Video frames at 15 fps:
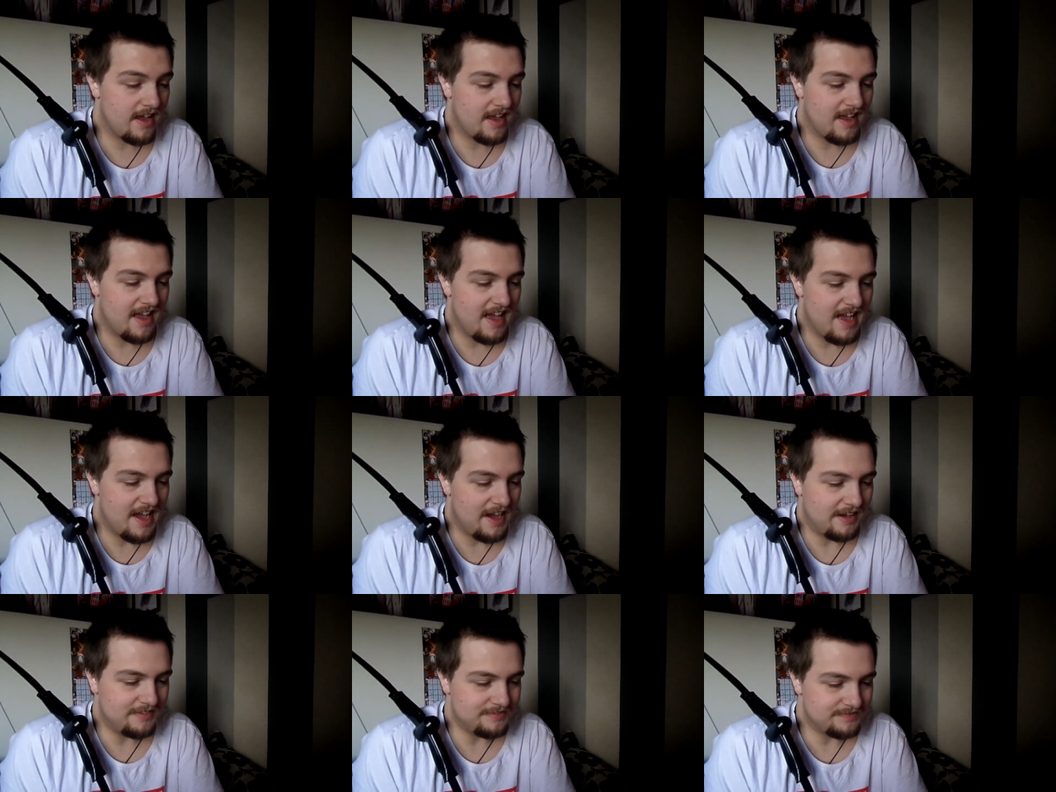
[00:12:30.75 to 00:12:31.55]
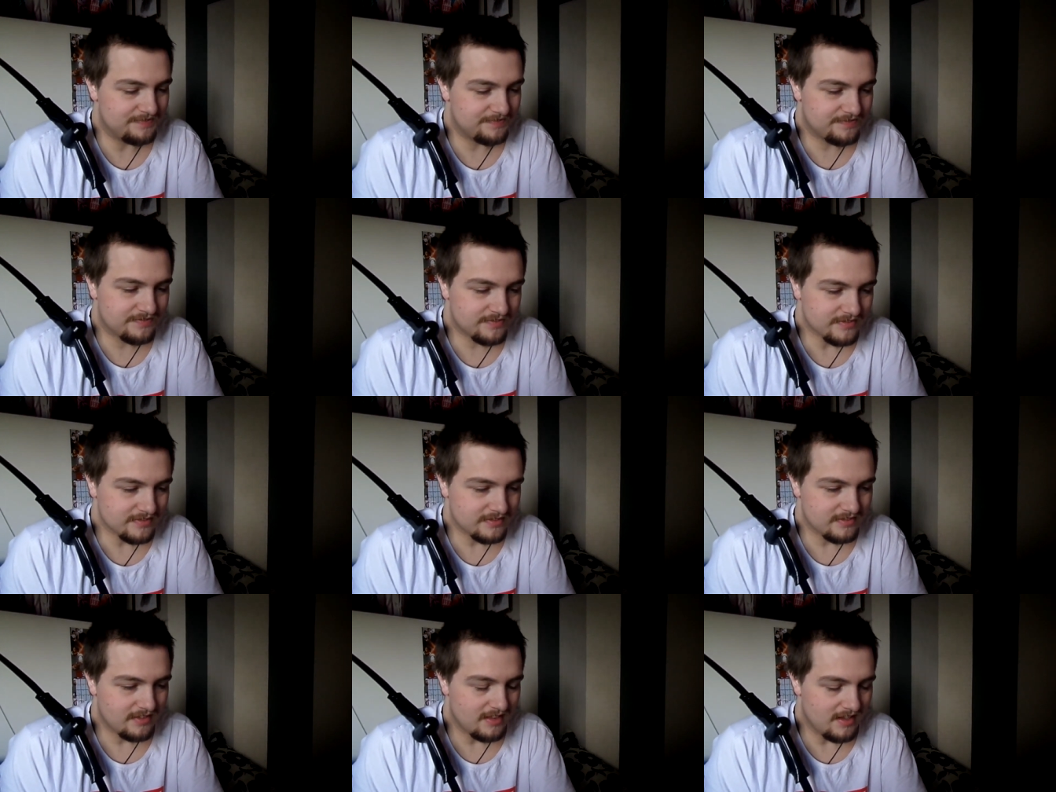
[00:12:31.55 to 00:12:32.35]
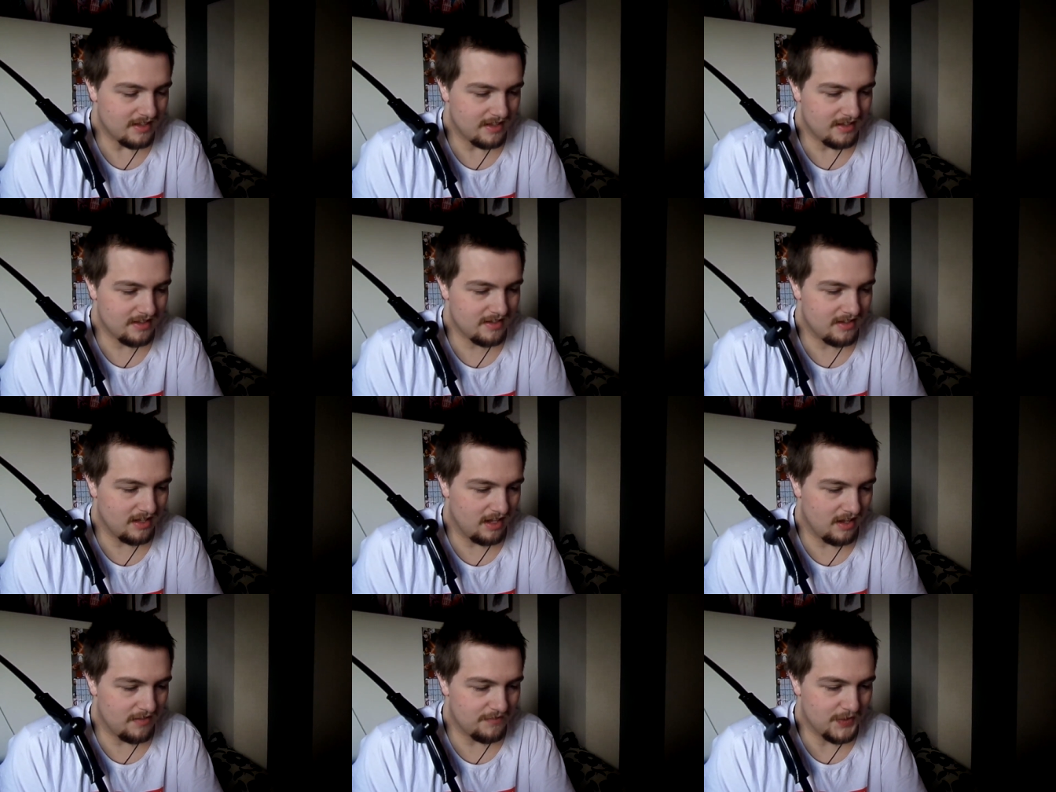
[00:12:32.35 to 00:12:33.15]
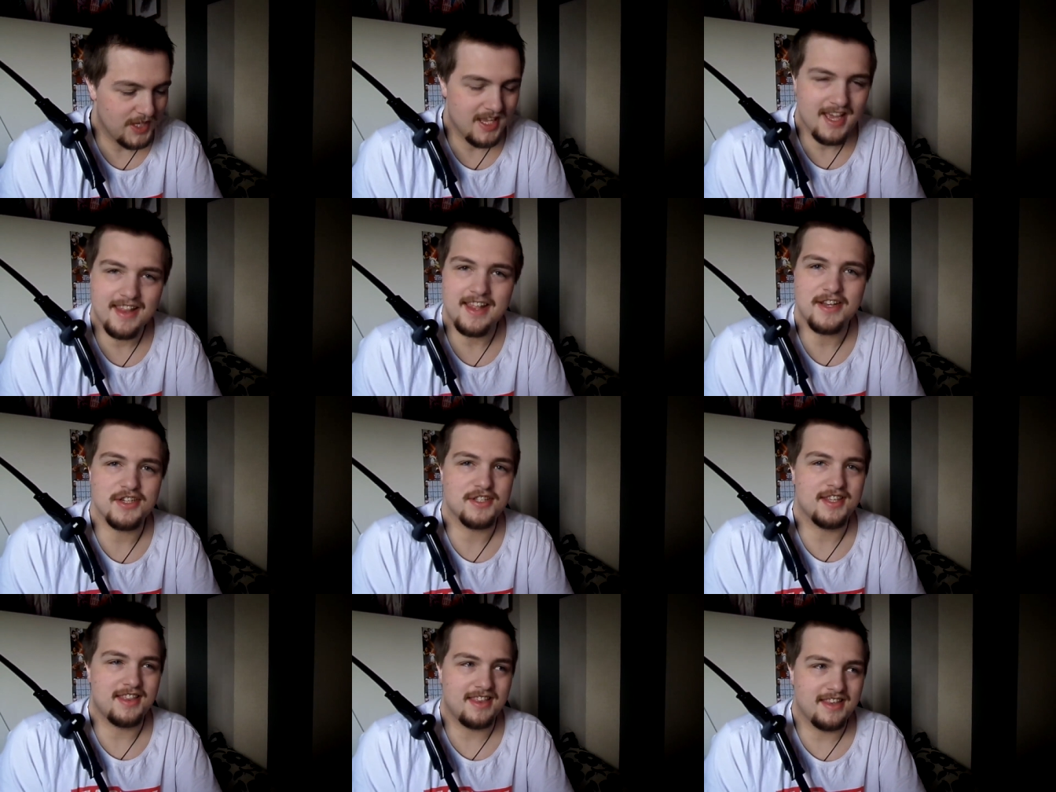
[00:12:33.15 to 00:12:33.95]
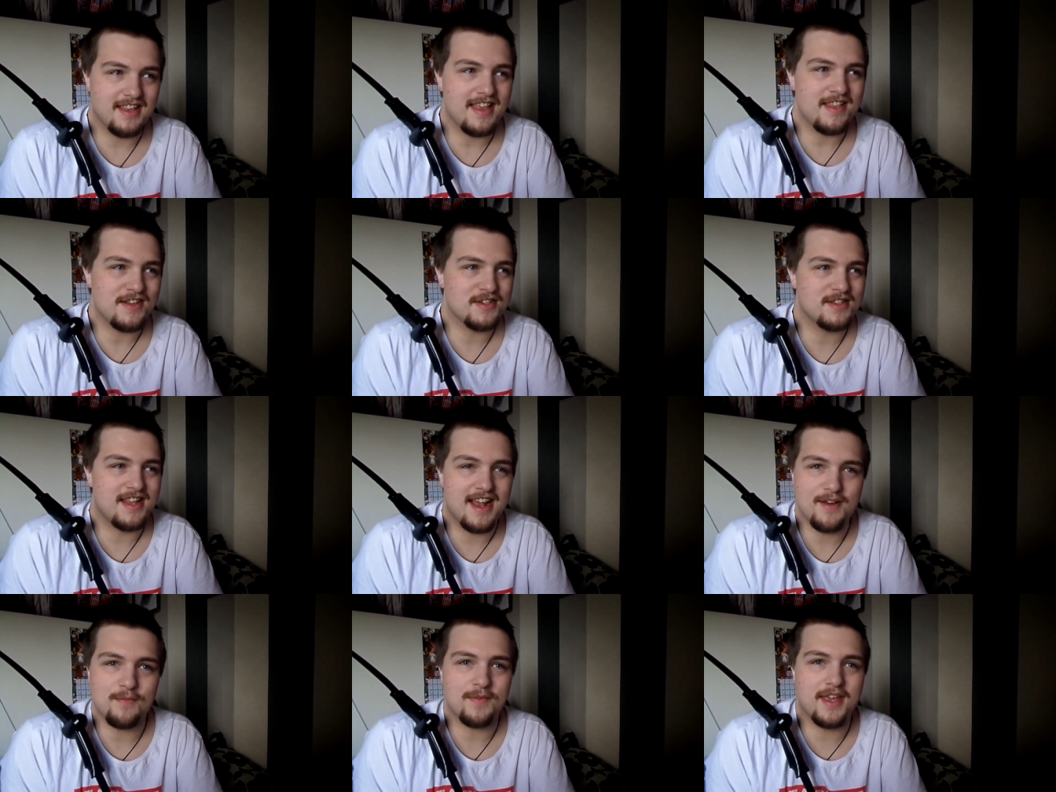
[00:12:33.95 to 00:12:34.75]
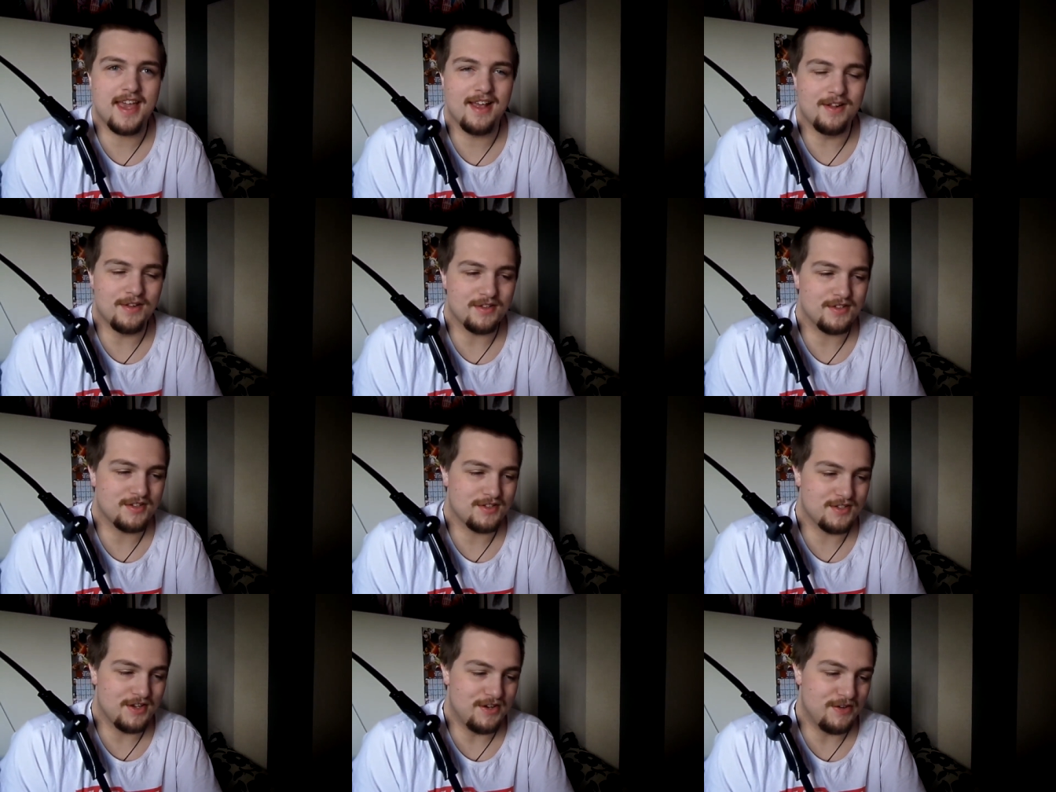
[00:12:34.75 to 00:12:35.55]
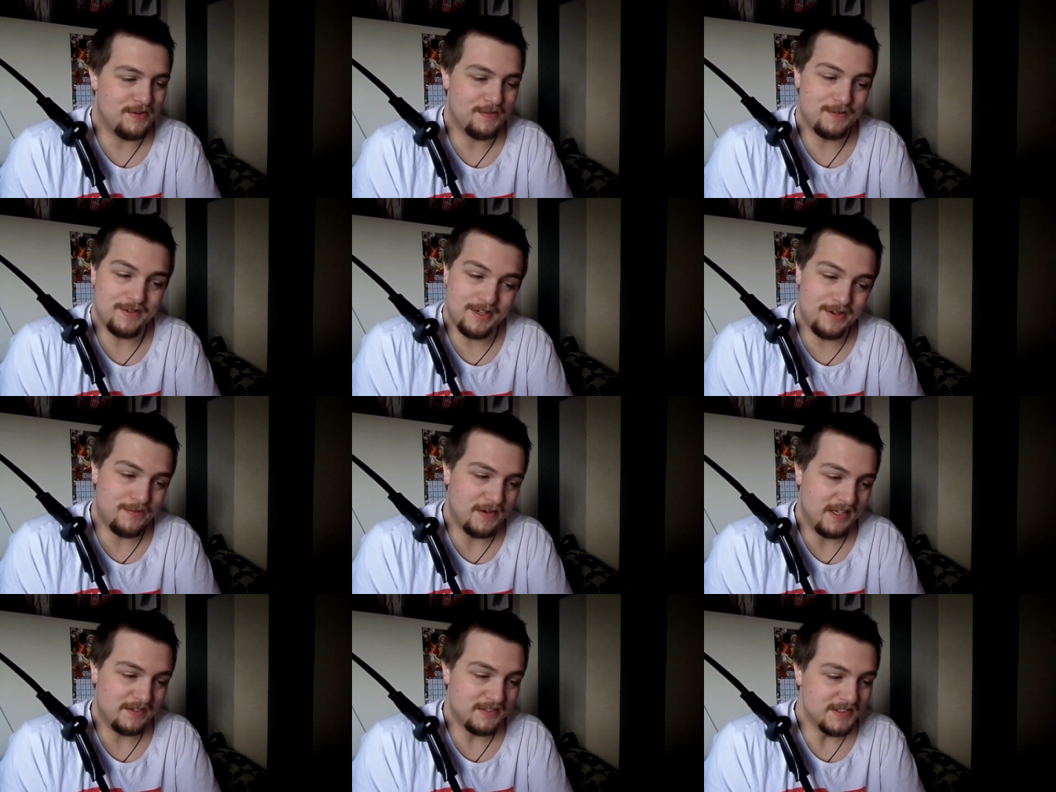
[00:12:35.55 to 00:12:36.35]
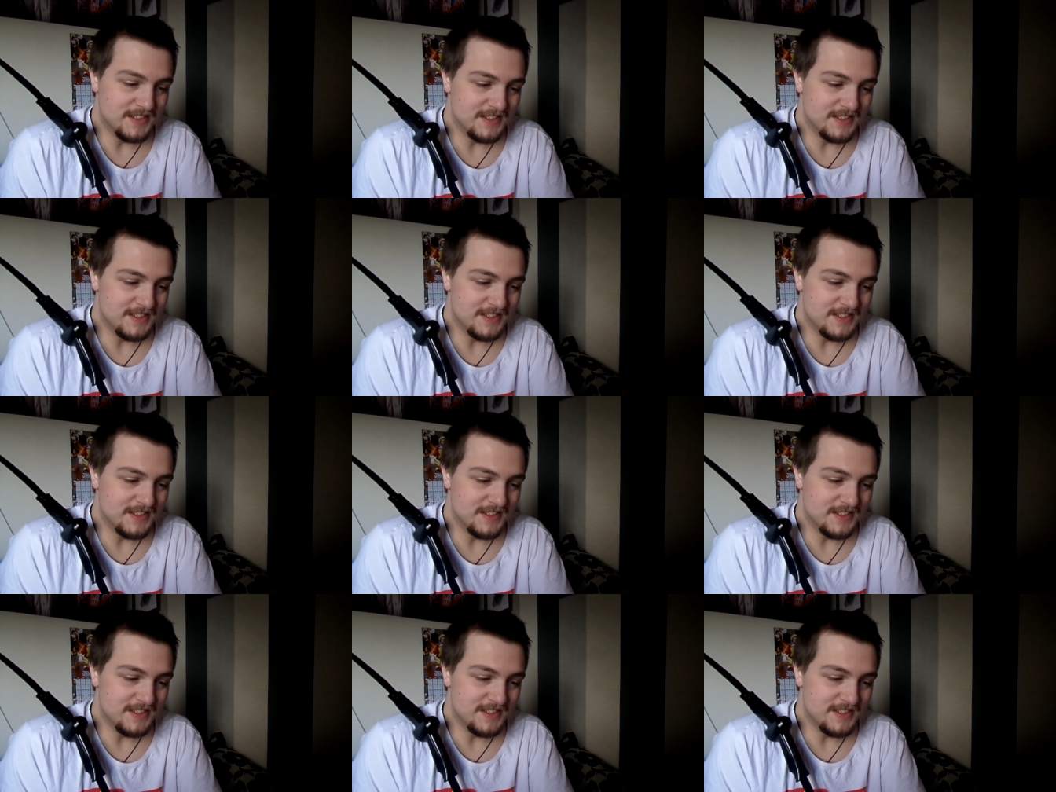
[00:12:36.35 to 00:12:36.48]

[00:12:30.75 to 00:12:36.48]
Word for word: Um, but yeah, they just, they just had him killed. So, oh well.